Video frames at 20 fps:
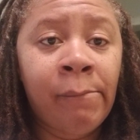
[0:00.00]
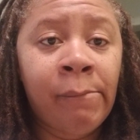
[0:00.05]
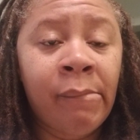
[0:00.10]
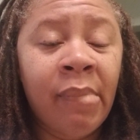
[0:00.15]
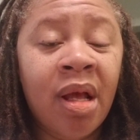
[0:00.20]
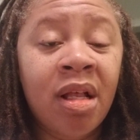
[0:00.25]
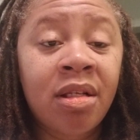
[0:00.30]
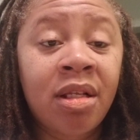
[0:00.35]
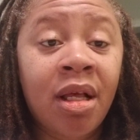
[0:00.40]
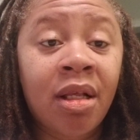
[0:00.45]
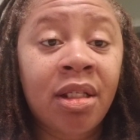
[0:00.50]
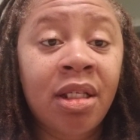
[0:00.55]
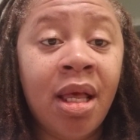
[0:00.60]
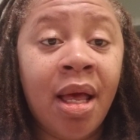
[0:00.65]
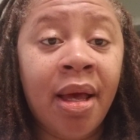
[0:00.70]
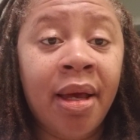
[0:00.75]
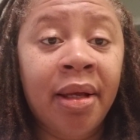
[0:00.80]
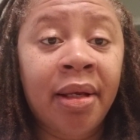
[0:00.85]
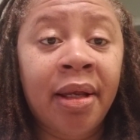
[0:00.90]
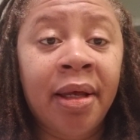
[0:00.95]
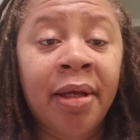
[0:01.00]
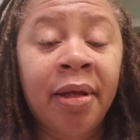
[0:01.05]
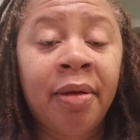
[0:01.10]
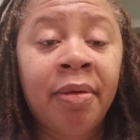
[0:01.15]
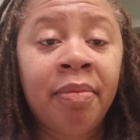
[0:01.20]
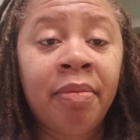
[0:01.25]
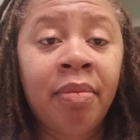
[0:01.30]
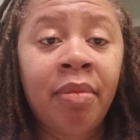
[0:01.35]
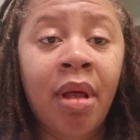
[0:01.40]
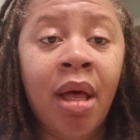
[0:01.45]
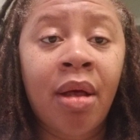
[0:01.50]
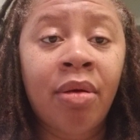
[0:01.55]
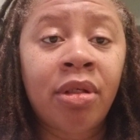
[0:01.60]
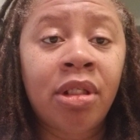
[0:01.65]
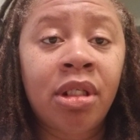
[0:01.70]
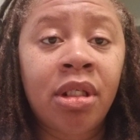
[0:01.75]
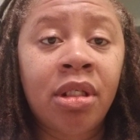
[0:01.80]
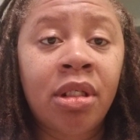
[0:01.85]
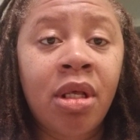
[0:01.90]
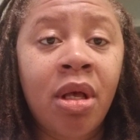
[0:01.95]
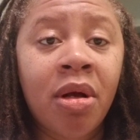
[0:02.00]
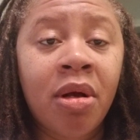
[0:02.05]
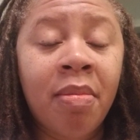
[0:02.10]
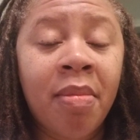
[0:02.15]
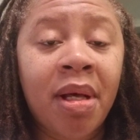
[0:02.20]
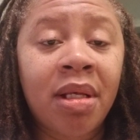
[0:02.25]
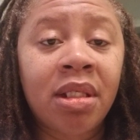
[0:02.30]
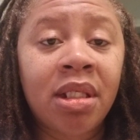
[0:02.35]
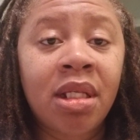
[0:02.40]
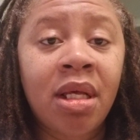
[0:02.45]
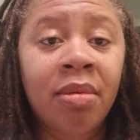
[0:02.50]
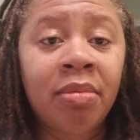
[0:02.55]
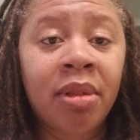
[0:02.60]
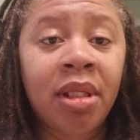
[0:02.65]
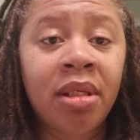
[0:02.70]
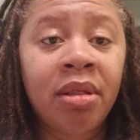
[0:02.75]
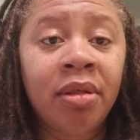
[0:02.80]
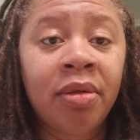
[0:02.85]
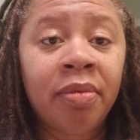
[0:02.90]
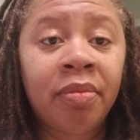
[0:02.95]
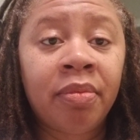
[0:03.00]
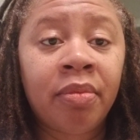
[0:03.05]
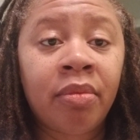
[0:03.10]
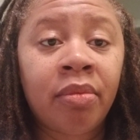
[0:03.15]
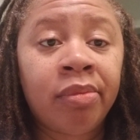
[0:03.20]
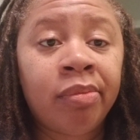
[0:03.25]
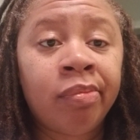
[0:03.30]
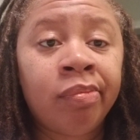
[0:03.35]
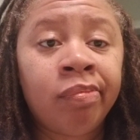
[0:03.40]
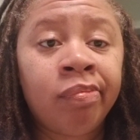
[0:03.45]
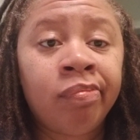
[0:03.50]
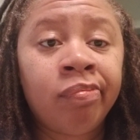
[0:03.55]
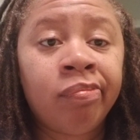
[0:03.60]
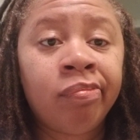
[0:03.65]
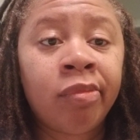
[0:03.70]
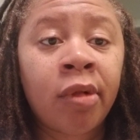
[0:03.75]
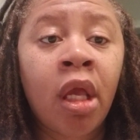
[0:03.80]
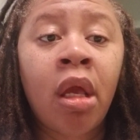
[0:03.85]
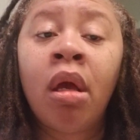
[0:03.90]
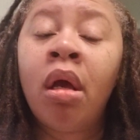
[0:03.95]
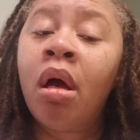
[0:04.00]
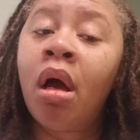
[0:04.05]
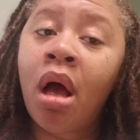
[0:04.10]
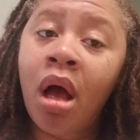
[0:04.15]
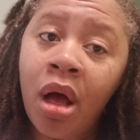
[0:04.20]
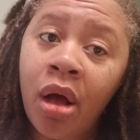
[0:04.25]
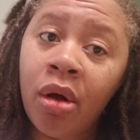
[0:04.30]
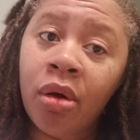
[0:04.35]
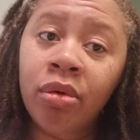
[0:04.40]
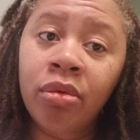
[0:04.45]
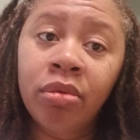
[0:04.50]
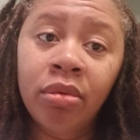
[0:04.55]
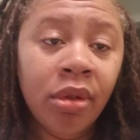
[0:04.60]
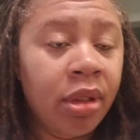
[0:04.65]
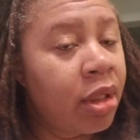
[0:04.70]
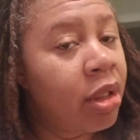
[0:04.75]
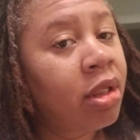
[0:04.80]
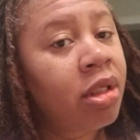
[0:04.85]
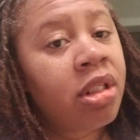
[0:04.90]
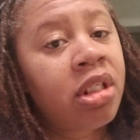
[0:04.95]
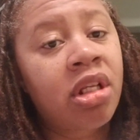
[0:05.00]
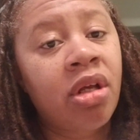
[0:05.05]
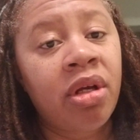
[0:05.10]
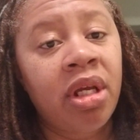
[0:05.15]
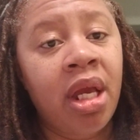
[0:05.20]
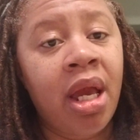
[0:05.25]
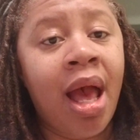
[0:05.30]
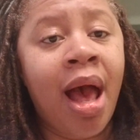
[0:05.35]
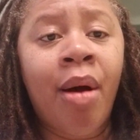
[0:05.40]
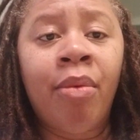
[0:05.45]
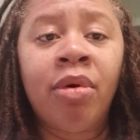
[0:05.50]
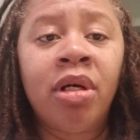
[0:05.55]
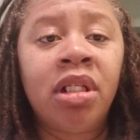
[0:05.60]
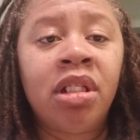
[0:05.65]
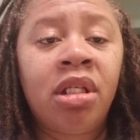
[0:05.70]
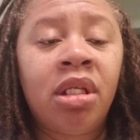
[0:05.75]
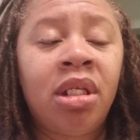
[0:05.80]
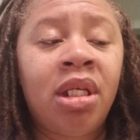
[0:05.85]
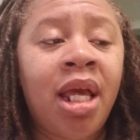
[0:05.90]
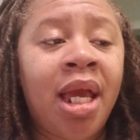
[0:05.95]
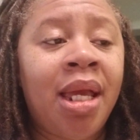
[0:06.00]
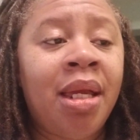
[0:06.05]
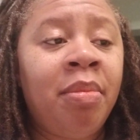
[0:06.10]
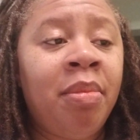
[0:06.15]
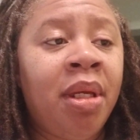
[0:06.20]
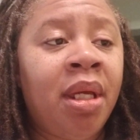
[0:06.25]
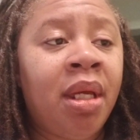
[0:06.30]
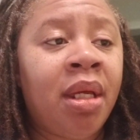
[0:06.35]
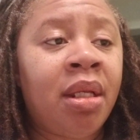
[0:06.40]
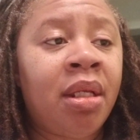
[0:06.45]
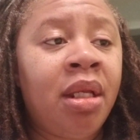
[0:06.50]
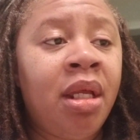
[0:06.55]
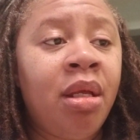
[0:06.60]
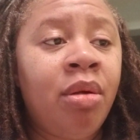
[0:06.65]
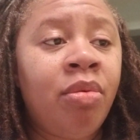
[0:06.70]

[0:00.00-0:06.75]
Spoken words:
That's how tired I am. I was just talking about something. Oh, so yeah, I went to Damien. He